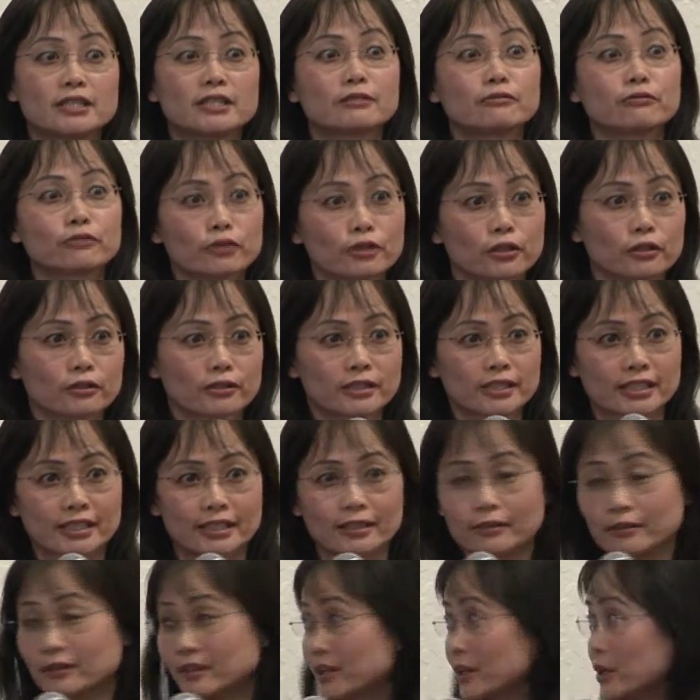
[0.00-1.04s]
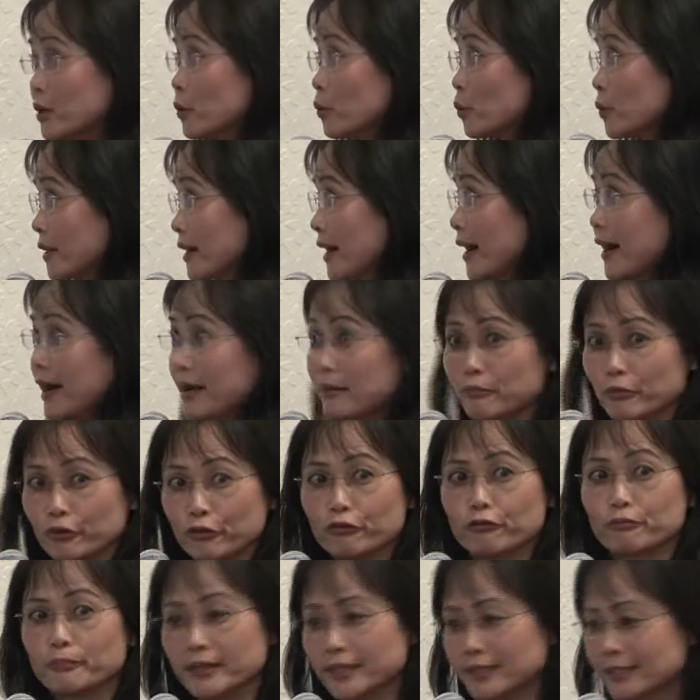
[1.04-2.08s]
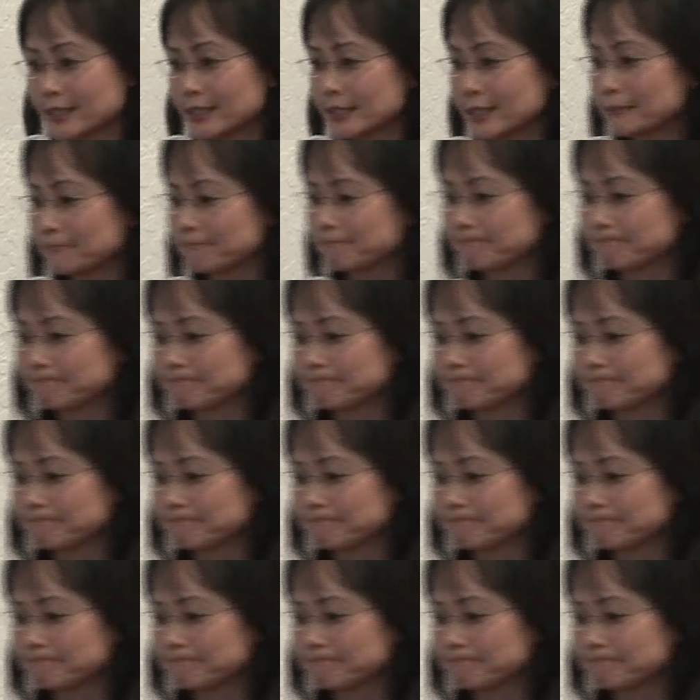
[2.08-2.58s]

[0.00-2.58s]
difficulty with eye movement.